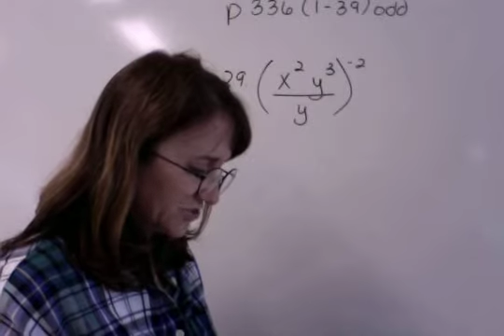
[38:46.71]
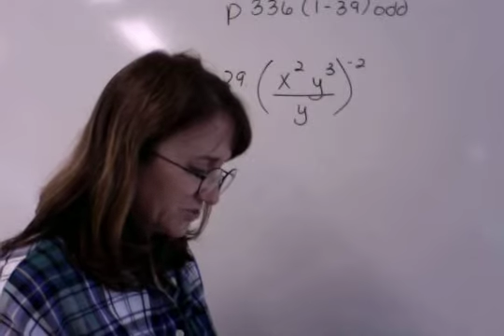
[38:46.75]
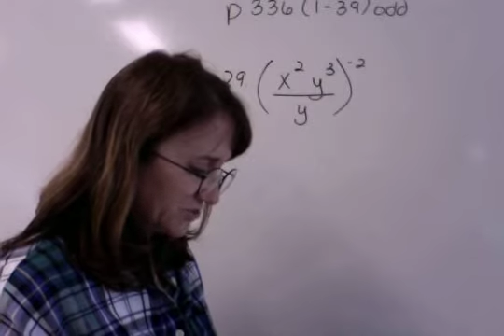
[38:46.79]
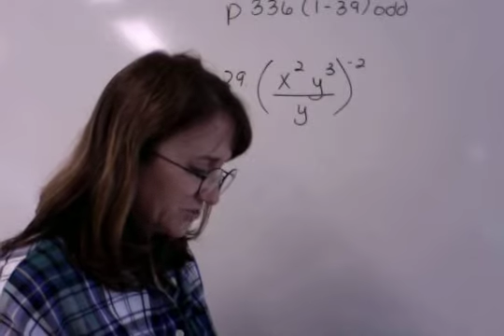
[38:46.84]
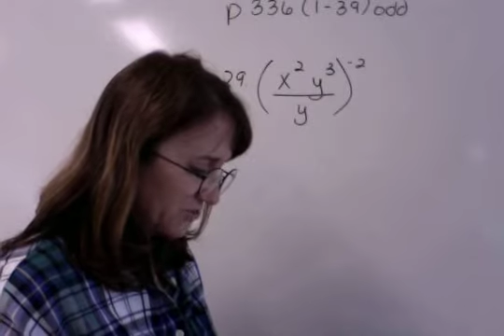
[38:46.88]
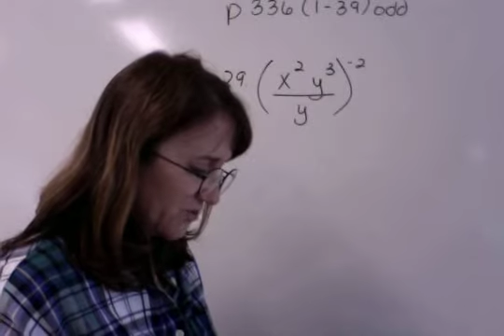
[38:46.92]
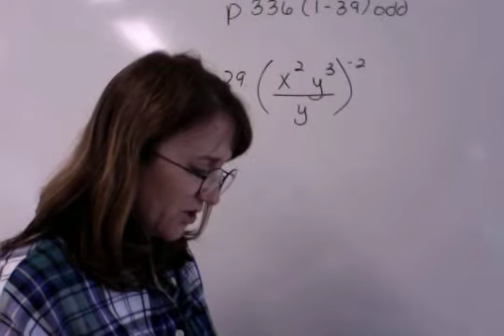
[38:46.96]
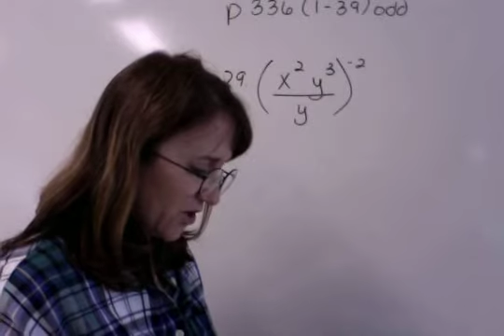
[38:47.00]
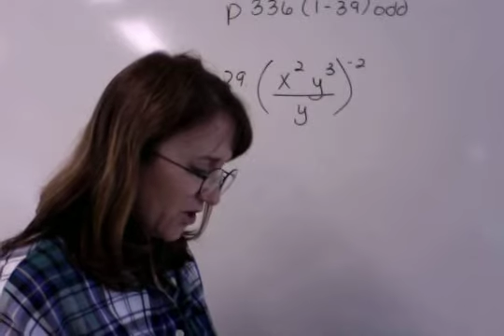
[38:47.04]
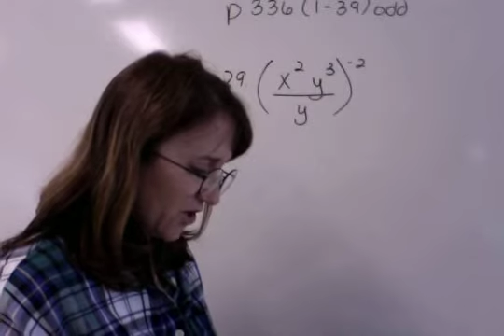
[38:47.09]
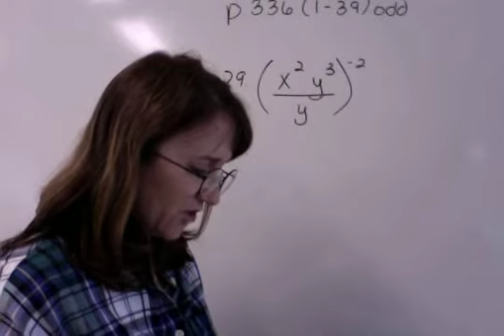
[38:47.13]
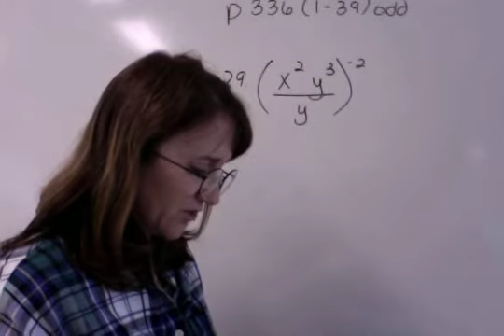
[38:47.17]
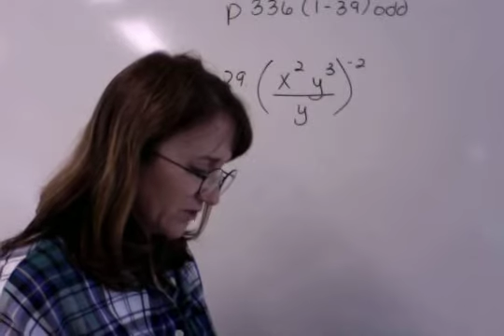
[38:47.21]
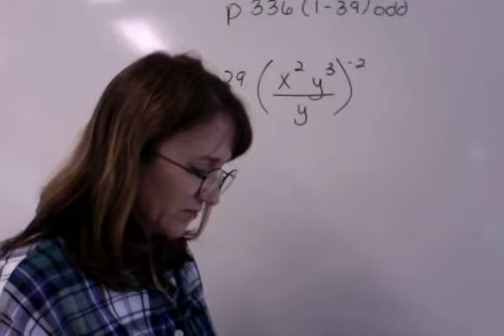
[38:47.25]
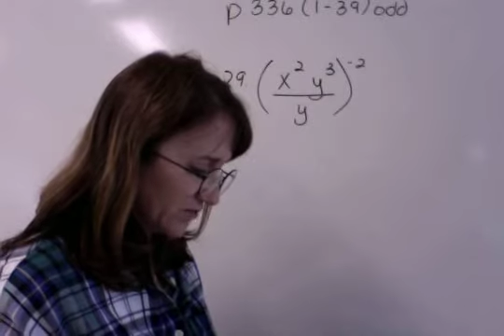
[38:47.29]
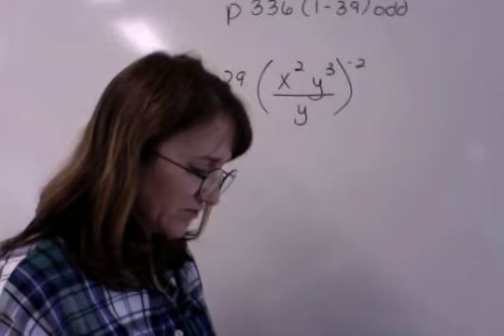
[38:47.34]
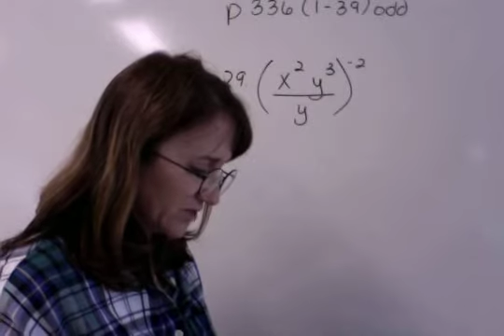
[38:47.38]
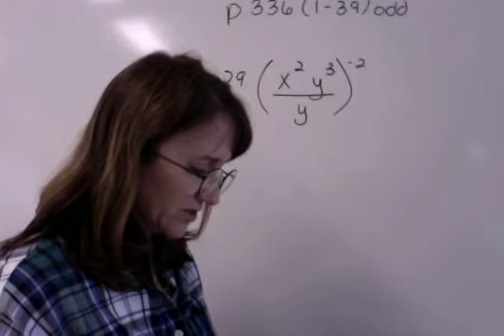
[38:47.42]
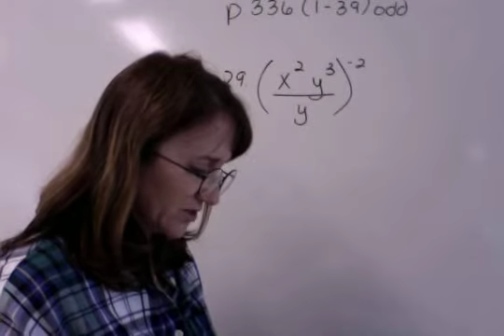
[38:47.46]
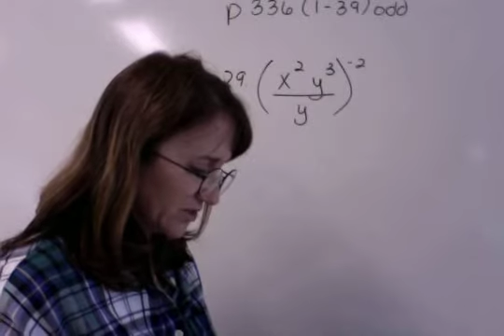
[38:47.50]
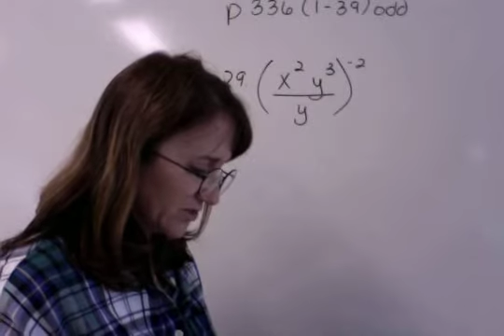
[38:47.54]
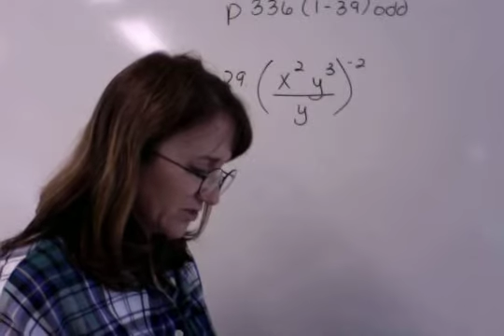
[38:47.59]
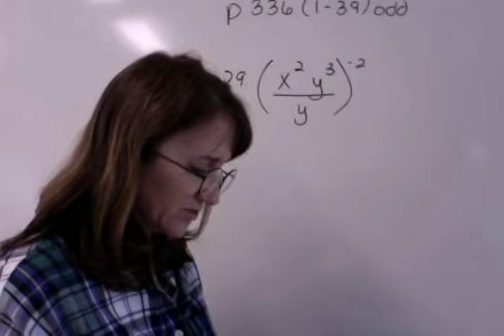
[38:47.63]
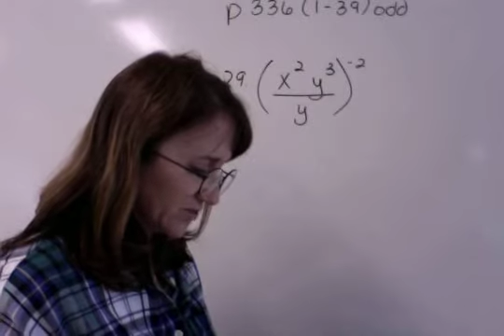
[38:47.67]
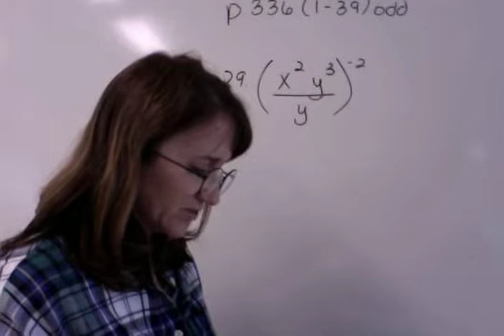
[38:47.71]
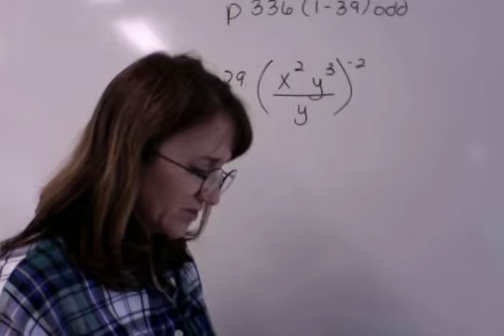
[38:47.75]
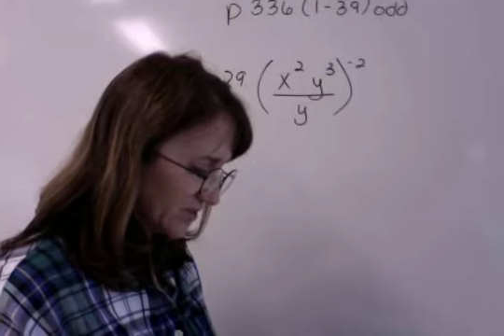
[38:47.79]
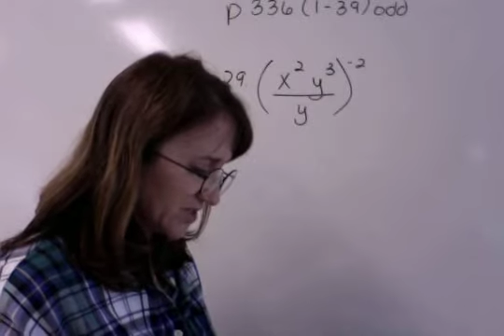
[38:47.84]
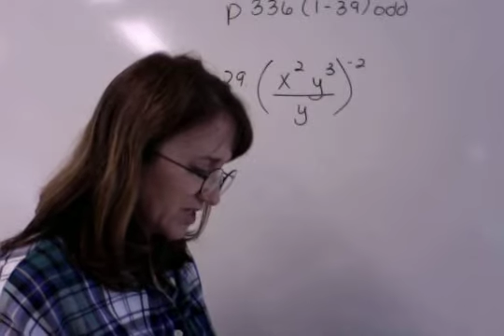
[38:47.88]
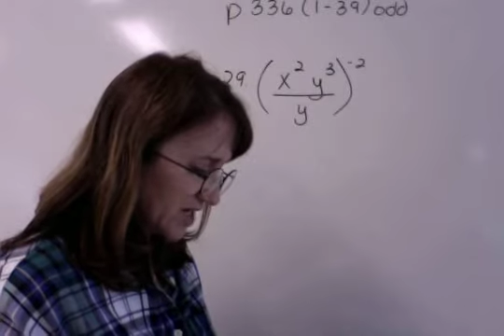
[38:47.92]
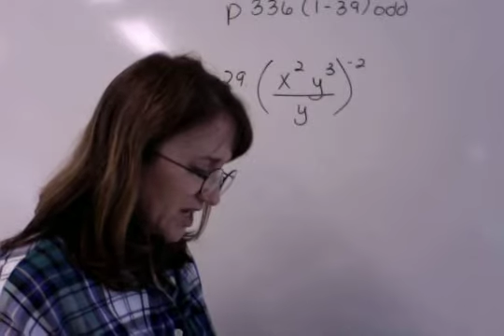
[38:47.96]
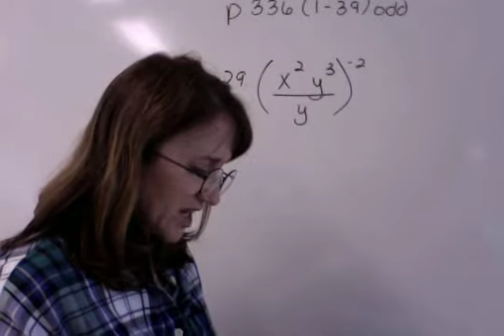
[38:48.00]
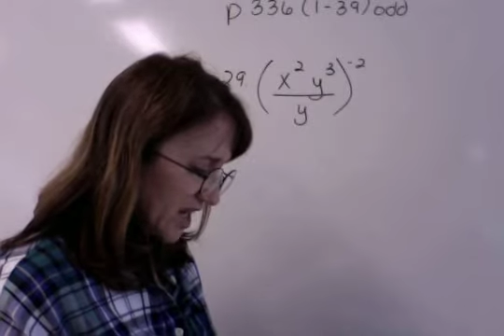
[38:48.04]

to all of those.